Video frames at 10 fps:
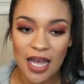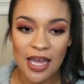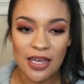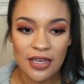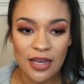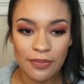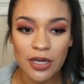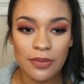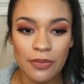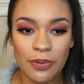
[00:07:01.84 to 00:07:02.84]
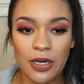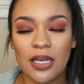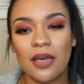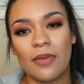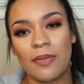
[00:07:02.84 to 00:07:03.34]
I am gonna be
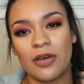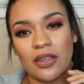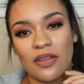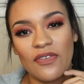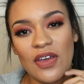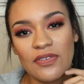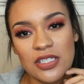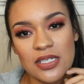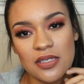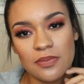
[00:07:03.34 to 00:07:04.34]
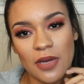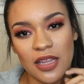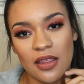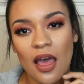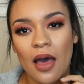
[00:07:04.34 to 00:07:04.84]
putting it in my monthly favorites this
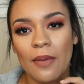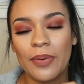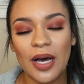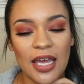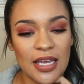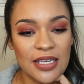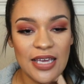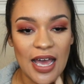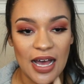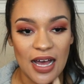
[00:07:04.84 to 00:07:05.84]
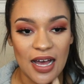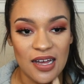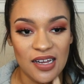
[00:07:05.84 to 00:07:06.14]
month, but yeah,